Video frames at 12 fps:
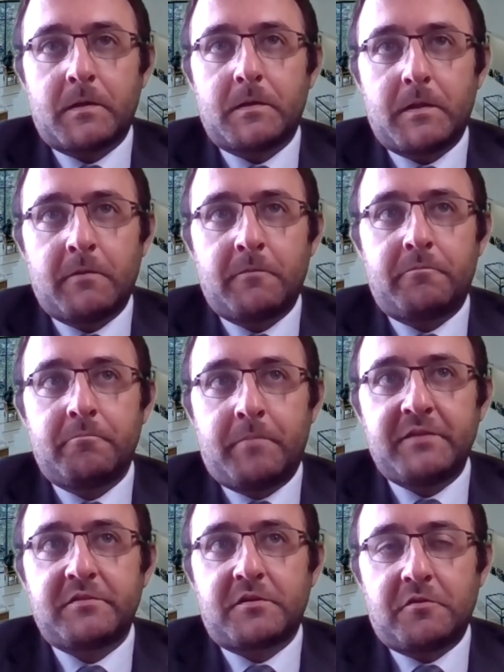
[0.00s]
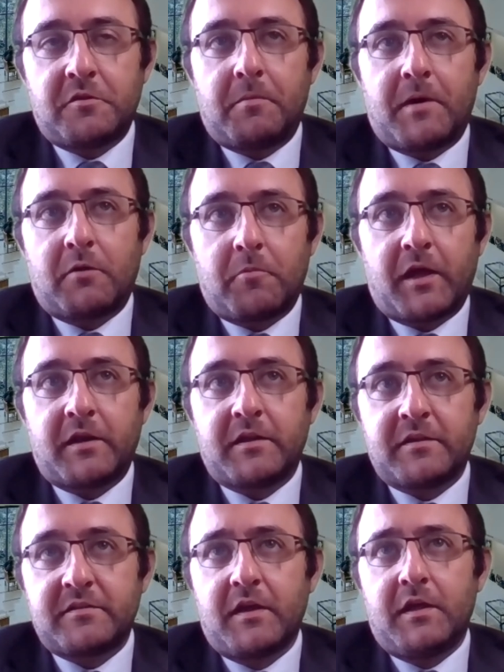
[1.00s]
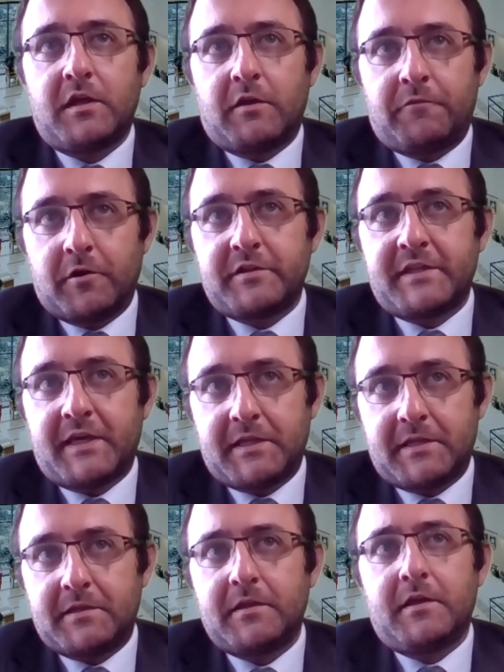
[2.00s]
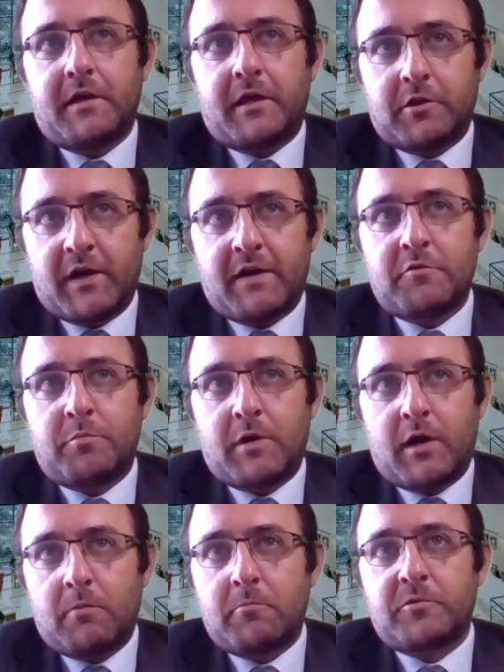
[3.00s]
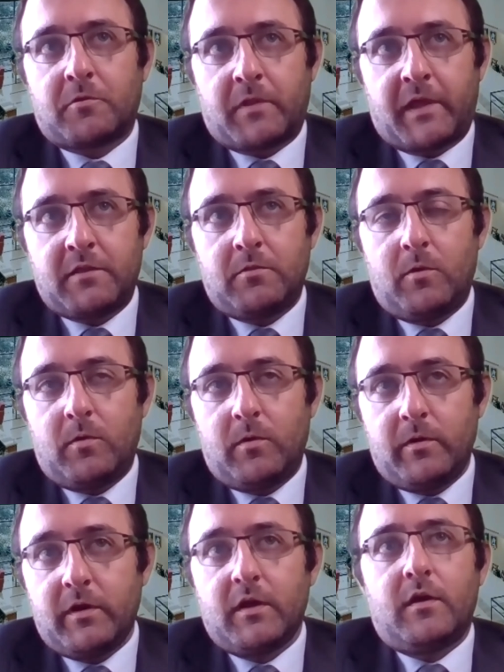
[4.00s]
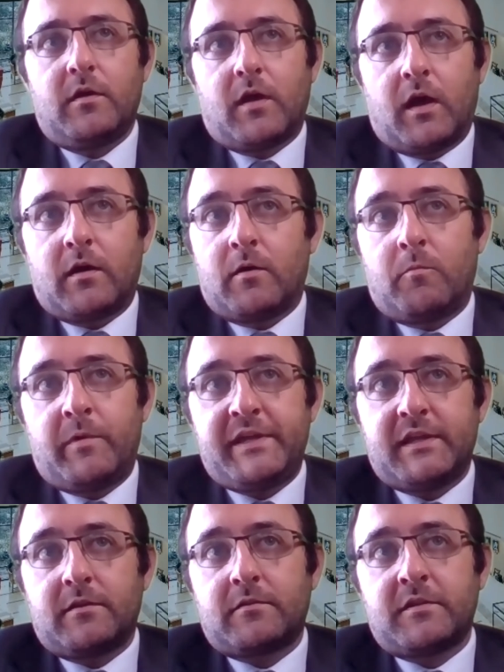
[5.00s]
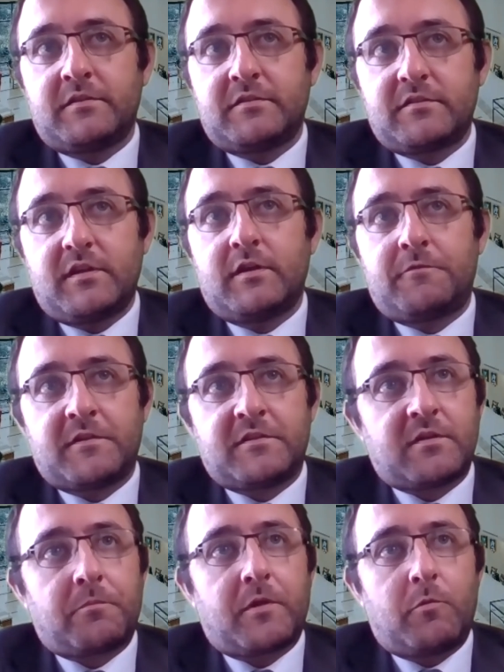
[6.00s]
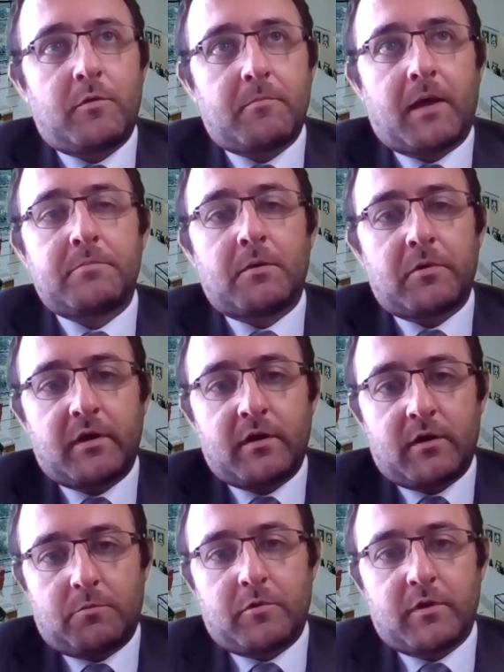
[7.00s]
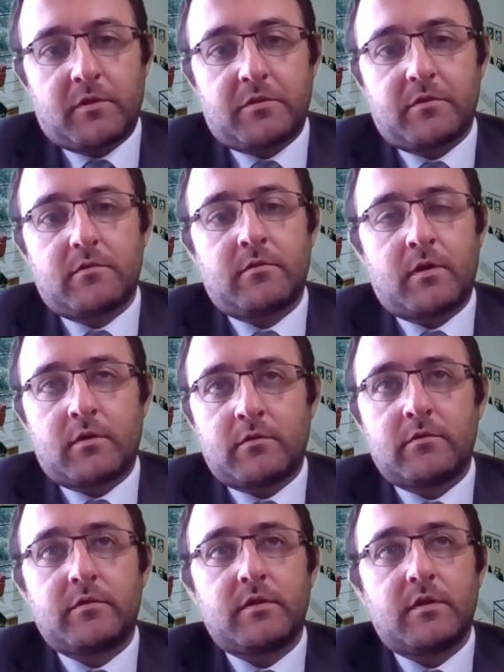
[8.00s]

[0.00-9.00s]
if basically the bottom line is, if you're a tenant and you're having a problem with your landlord, we can at least see if it's something we might be able to help with. And